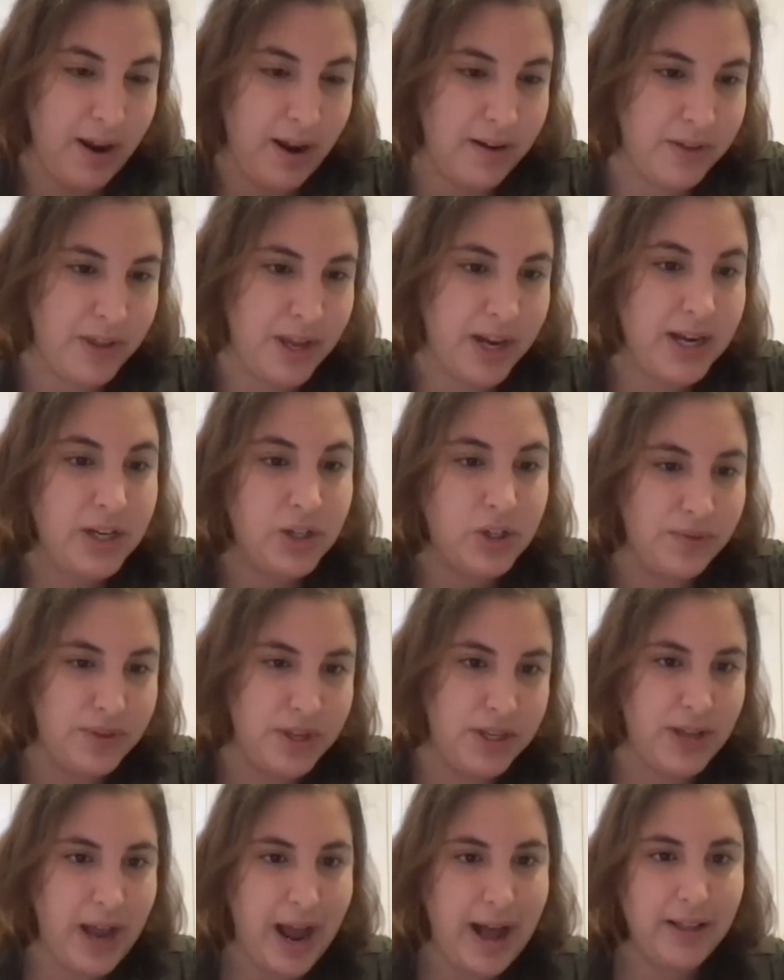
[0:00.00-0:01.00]
that each of
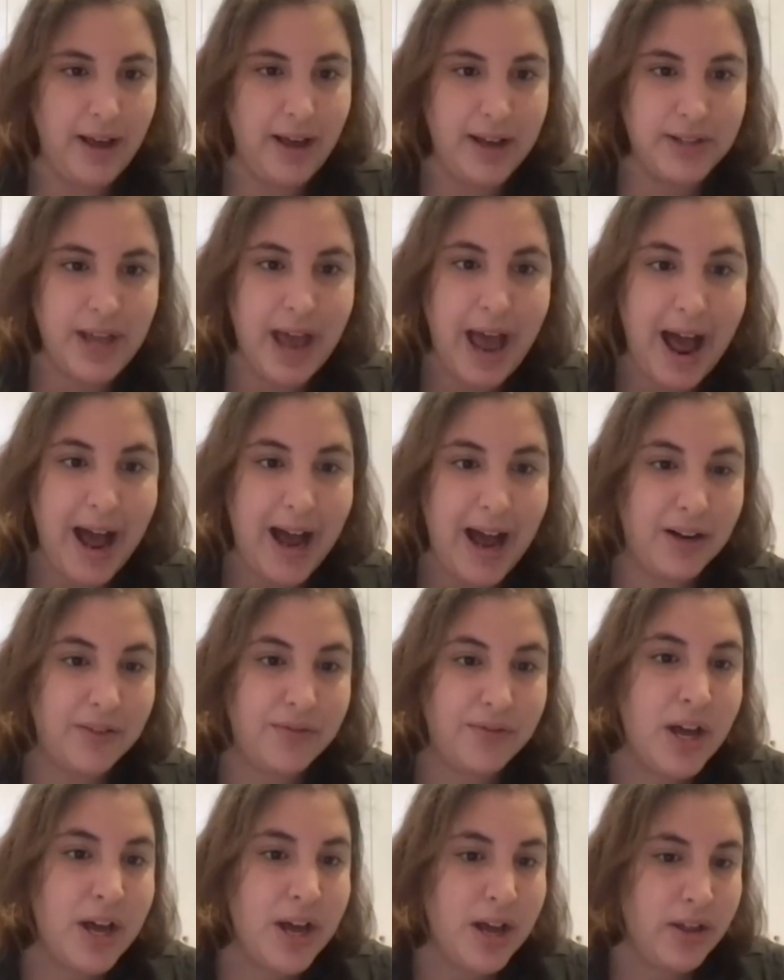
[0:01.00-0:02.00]
these allies
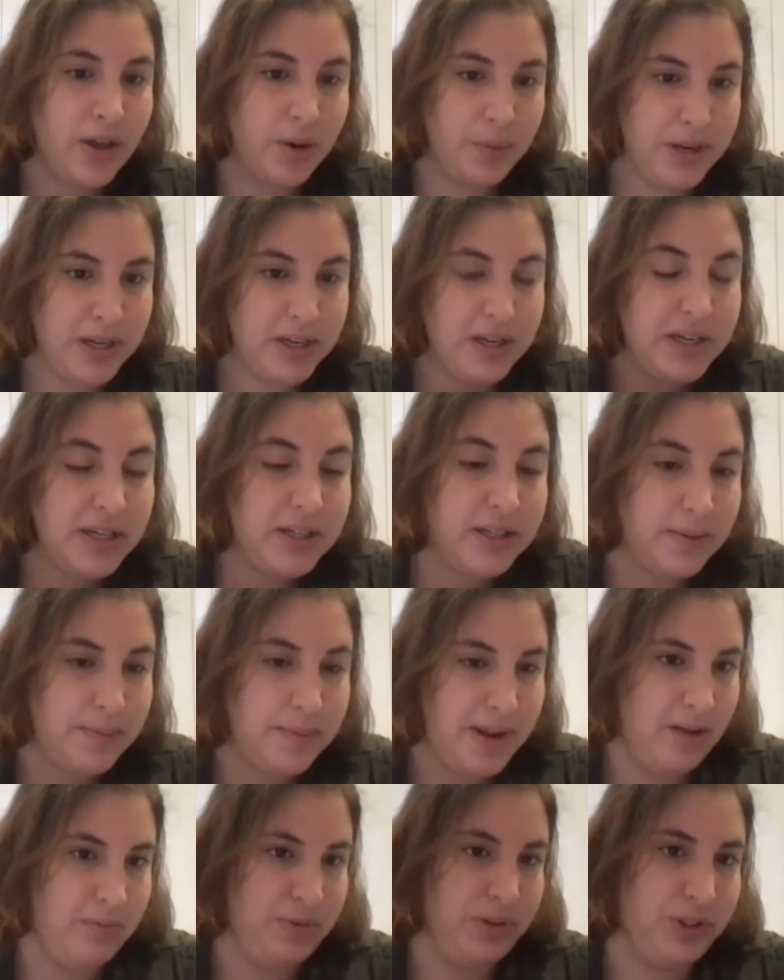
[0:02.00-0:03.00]
have that would need to
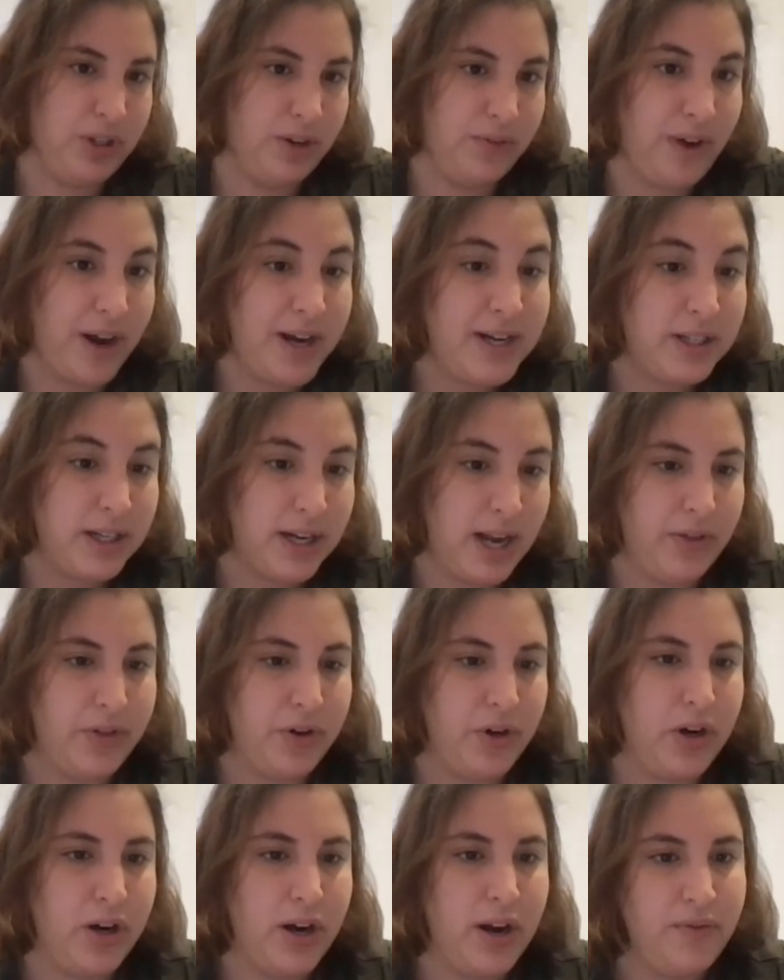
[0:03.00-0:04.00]
be able to fight
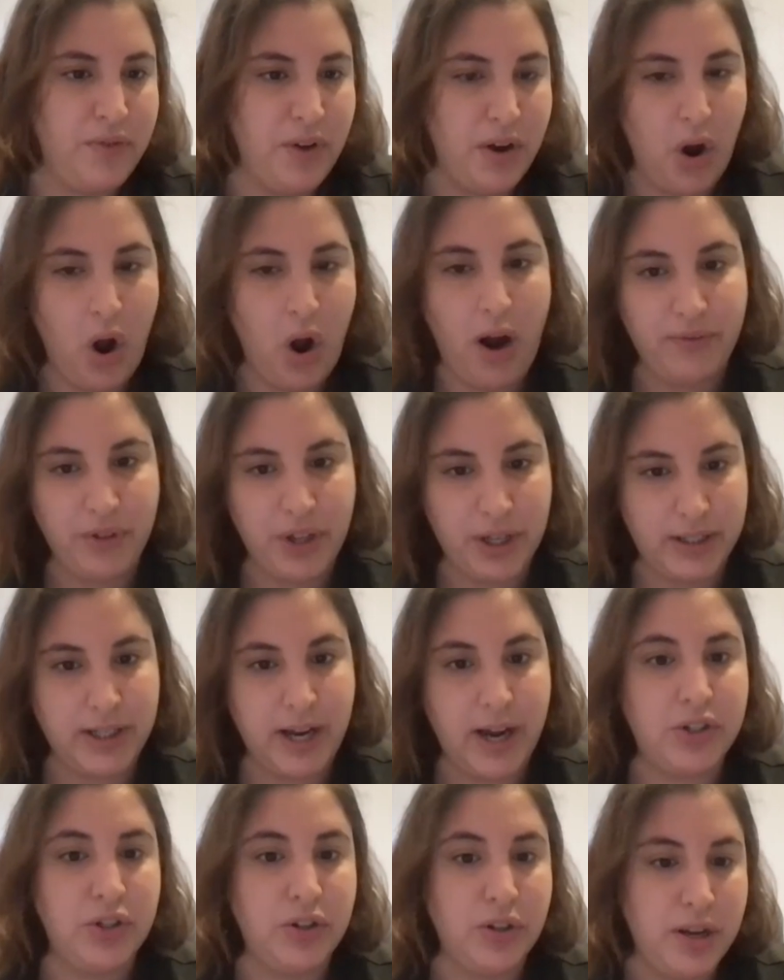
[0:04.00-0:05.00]
together if a conflict
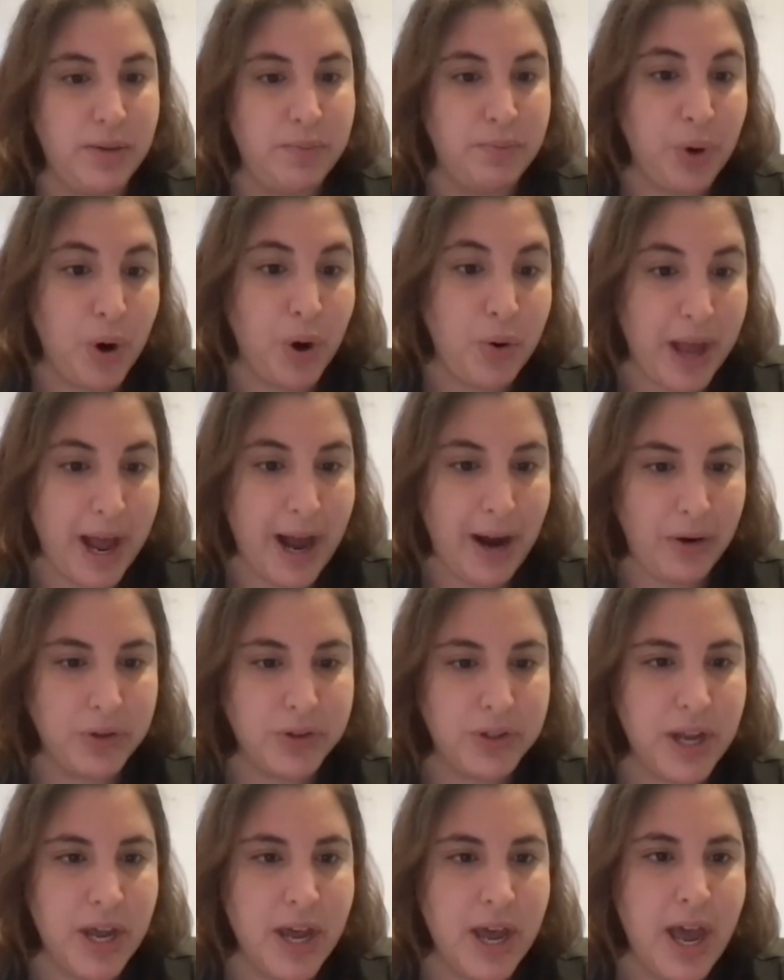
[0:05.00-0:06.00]
actually broke out.